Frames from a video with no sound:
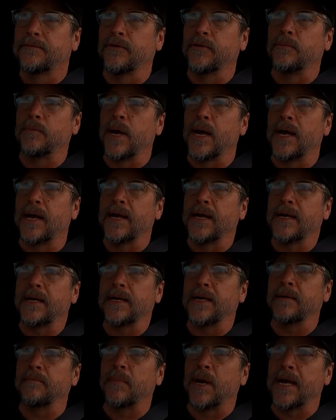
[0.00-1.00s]

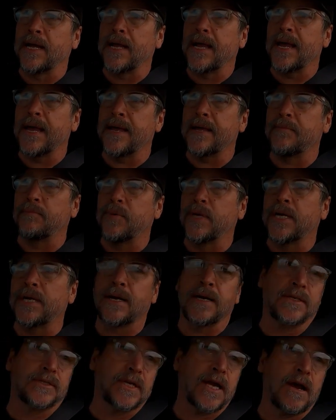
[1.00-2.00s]
in my head
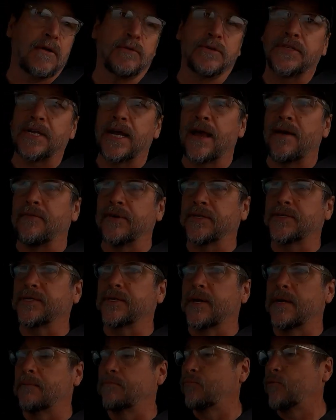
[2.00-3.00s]
because I was having
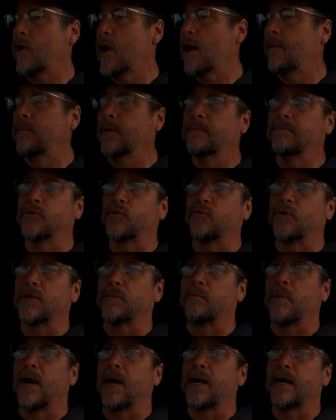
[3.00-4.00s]
some problems
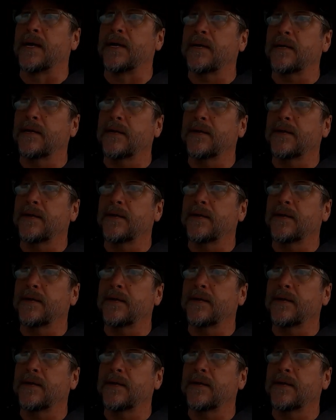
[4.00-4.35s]
with my